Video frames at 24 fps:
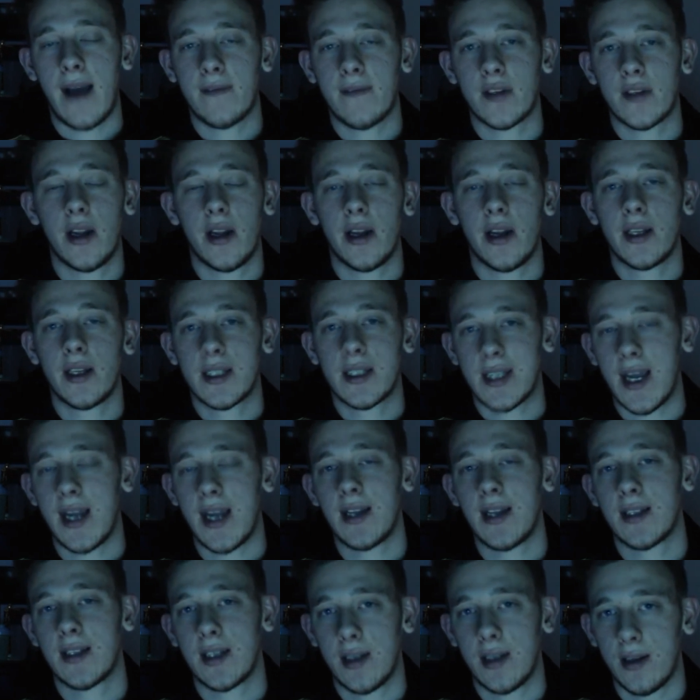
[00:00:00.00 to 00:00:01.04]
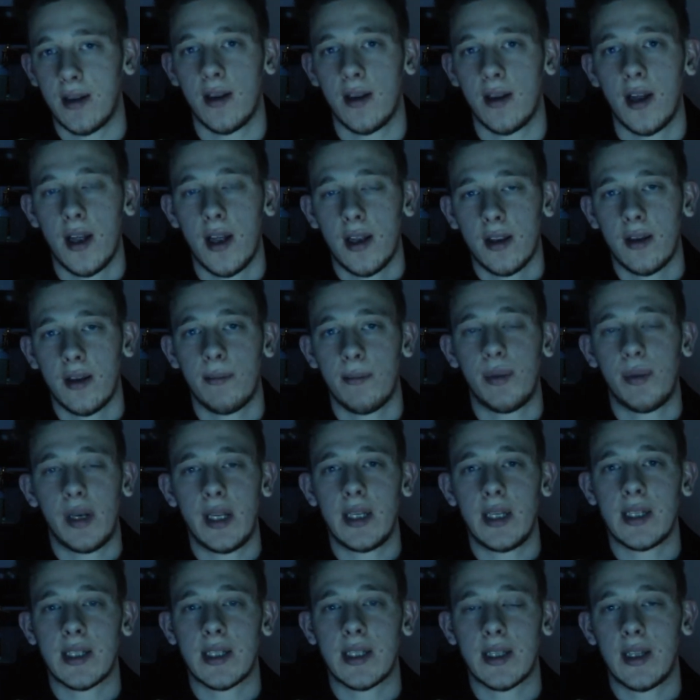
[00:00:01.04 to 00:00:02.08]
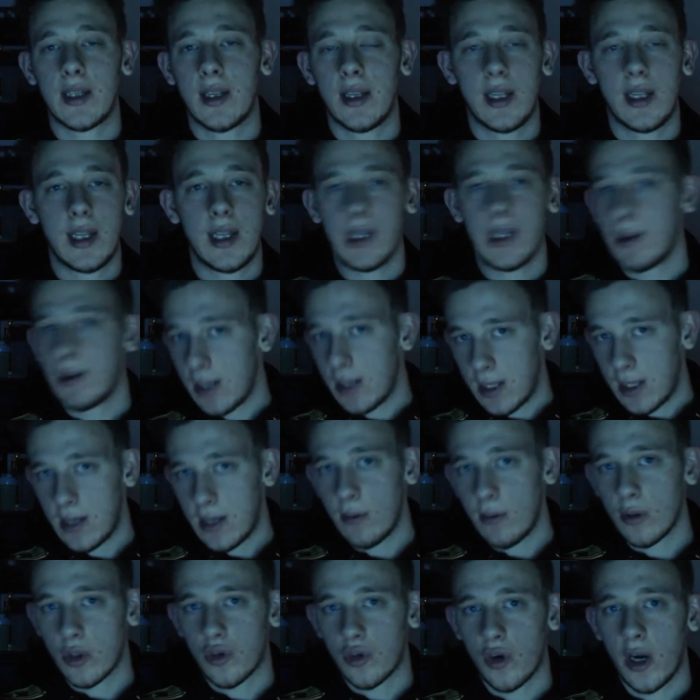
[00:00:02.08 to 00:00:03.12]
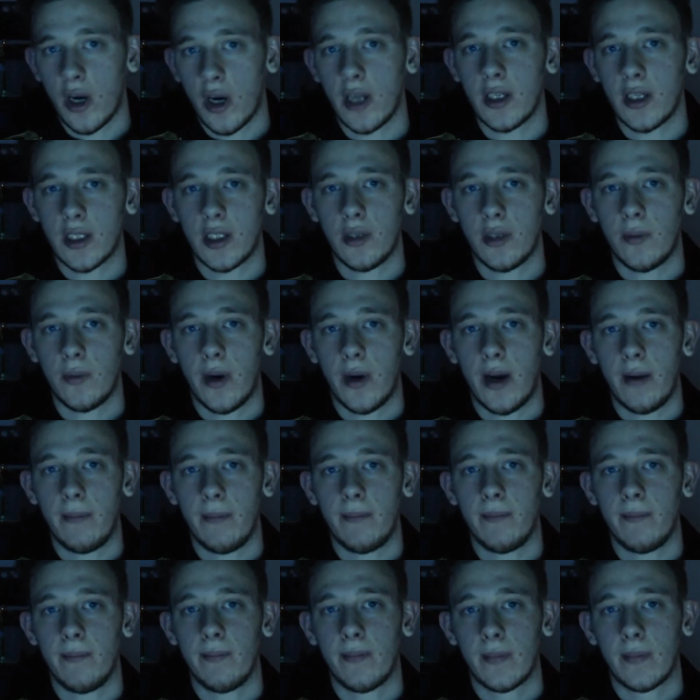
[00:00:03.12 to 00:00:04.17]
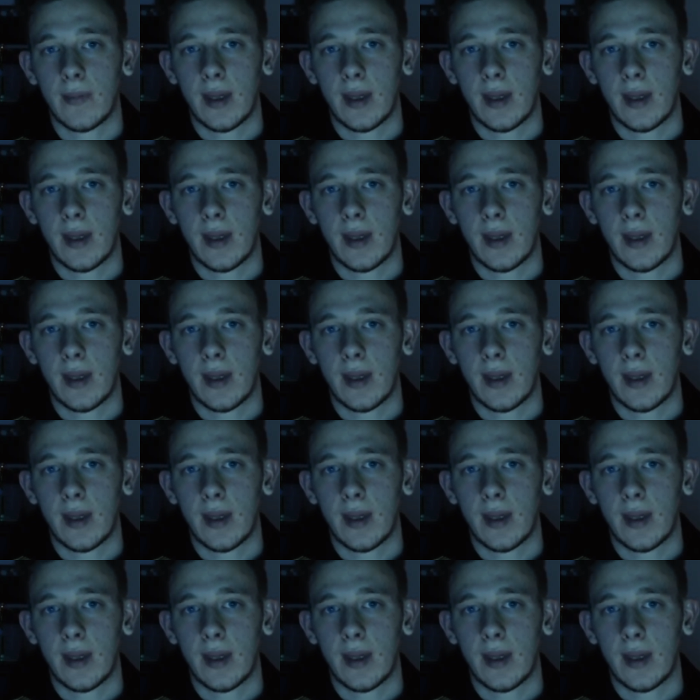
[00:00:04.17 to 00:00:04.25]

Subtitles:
after, like, saying to the police that he was trying to